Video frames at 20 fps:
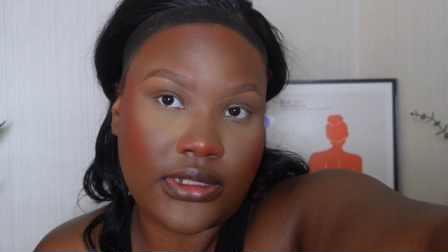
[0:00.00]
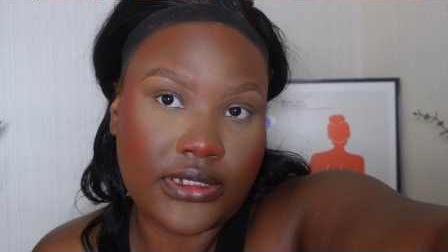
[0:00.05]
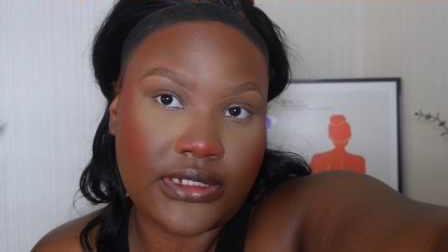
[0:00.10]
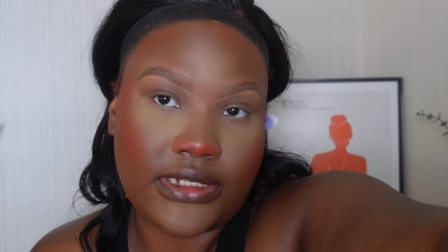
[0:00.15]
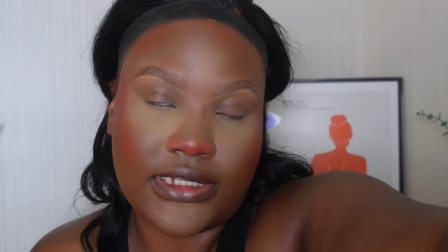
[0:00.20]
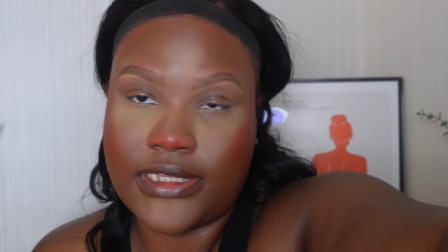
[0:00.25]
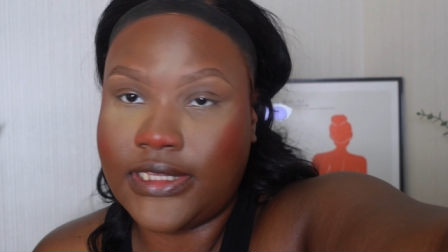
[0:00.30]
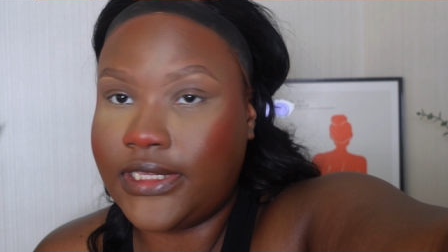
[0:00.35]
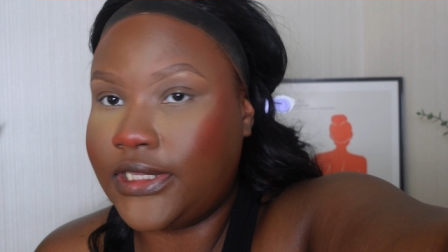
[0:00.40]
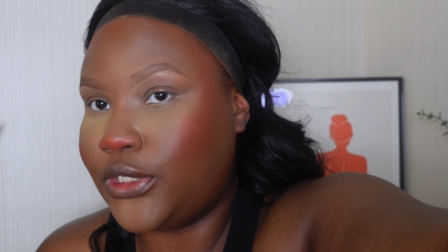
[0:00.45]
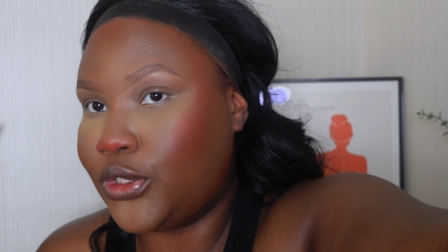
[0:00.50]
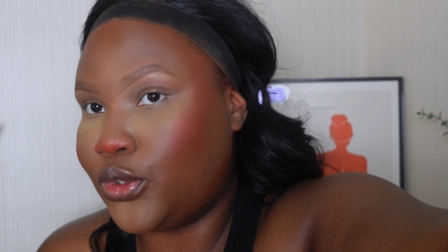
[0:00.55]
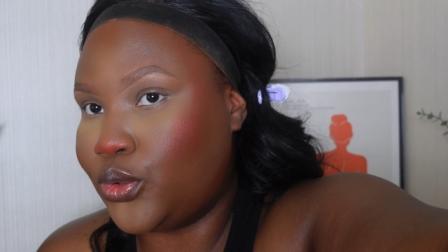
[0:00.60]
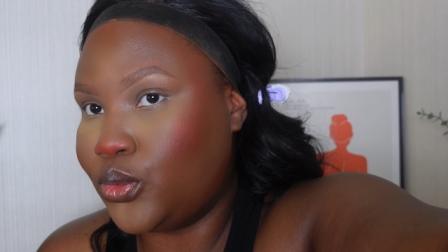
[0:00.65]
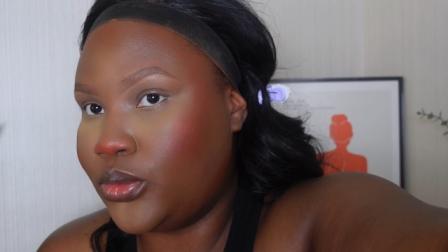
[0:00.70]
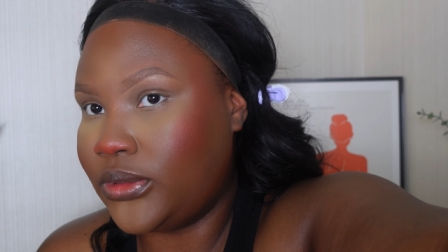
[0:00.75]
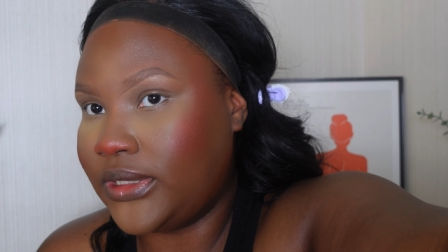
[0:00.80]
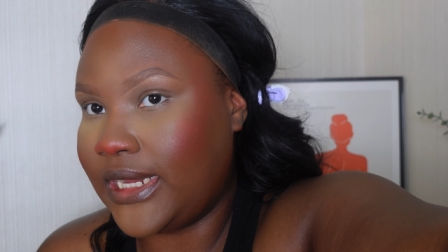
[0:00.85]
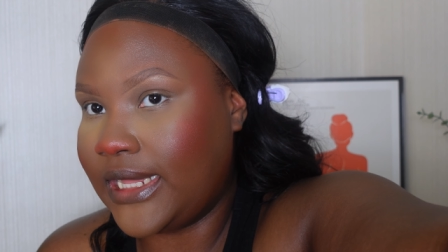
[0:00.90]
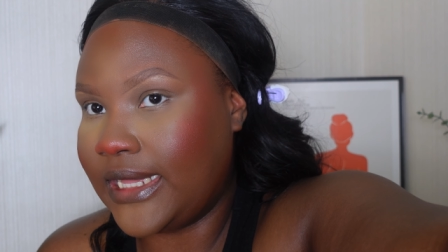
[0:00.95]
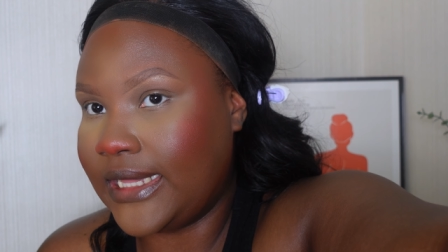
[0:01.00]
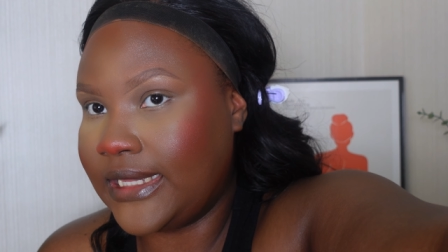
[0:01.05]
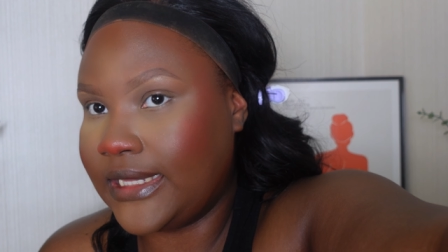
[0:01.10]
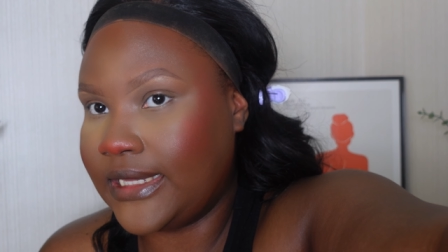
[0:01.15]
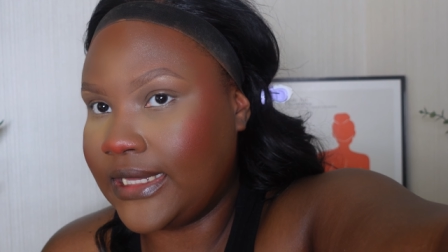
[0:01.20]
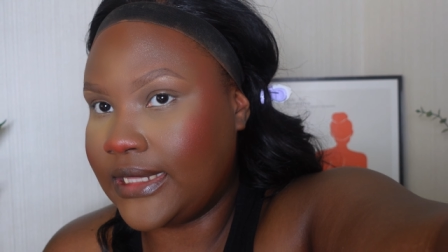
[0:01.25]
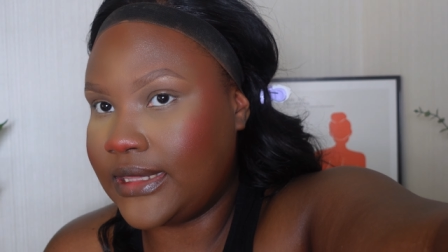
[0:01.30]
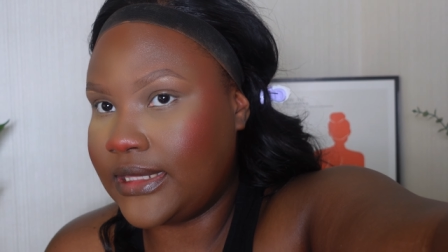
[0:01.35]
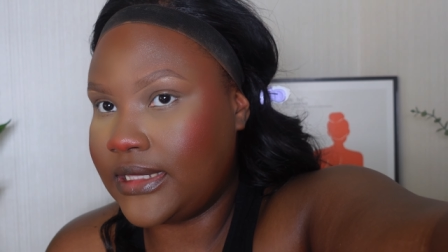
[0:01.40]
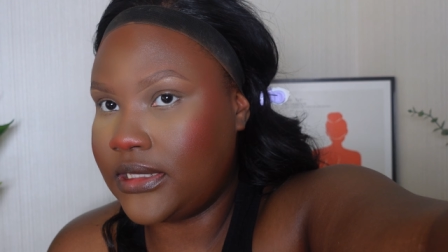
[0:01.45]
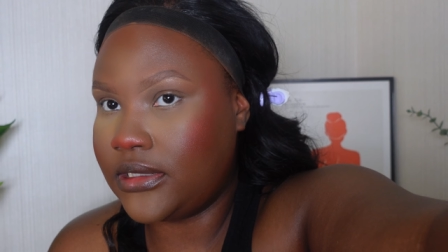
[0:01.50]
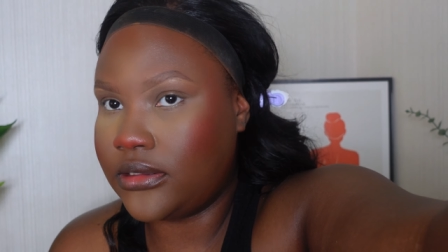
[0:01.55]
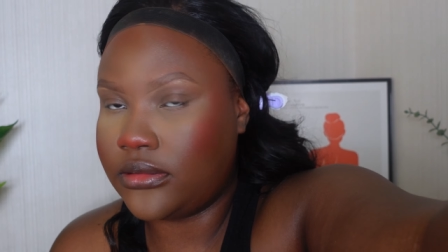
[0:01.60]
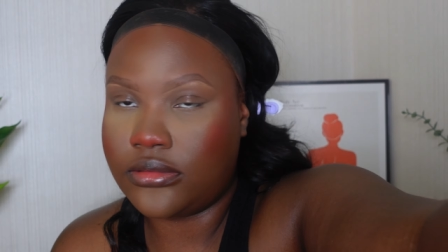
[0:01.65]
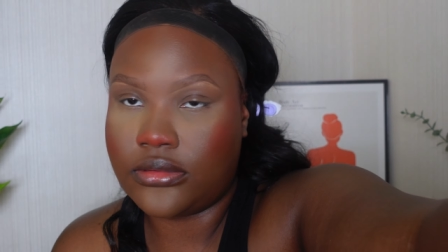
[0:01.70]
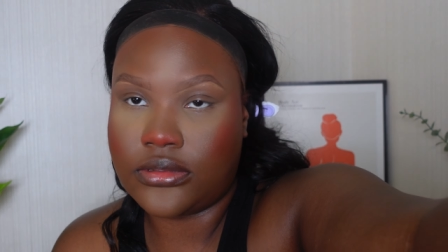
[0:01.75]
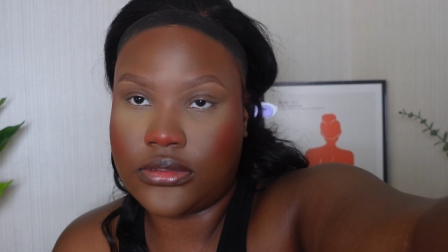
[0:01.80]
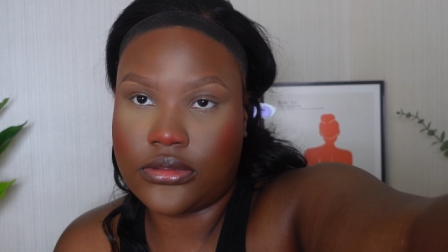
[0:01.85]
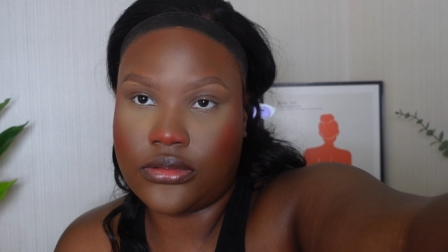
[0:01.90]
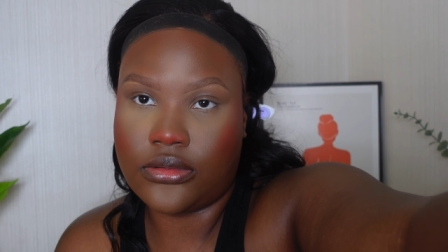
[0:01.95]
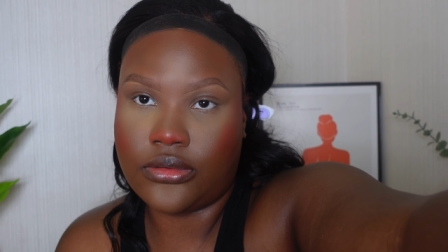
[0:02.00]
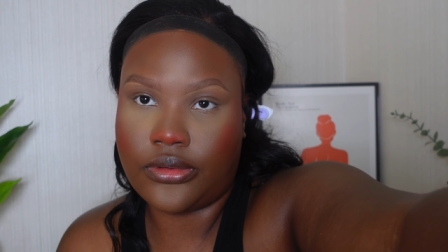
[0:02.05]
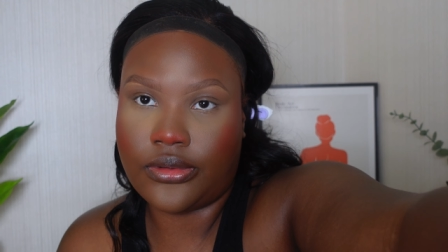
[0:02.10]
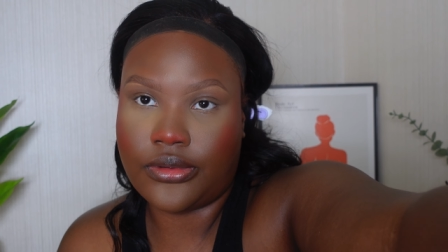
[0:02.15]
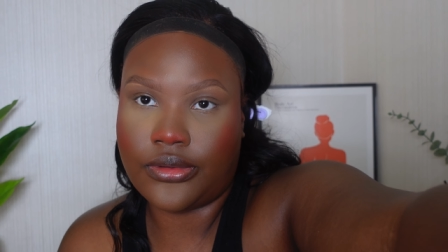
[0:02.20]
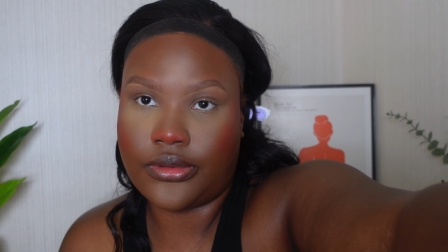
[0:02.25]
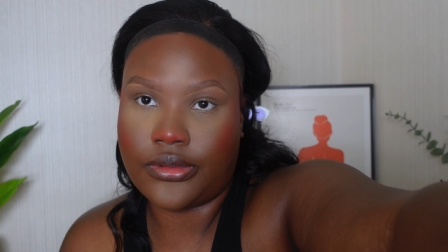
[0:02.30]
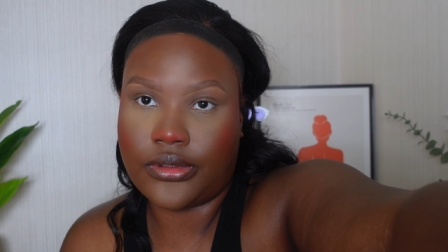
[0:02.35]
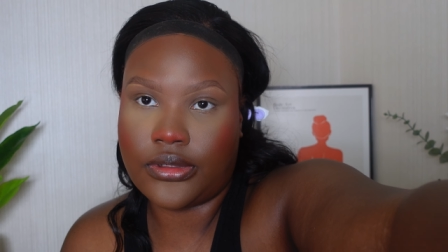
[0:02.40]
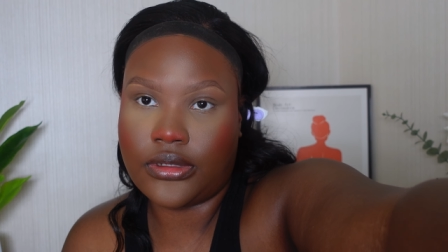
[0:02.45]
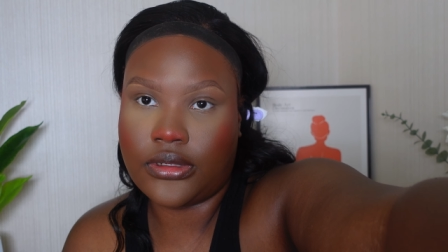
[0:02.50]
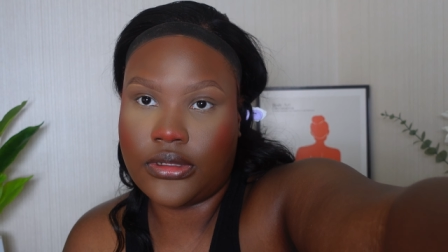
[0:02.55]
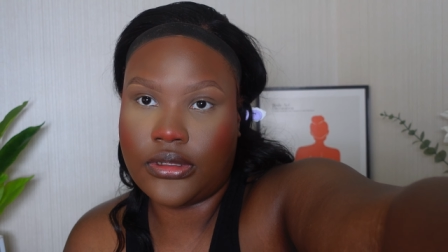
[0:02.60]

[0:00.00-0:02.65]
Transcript: they look like. I think they look so good.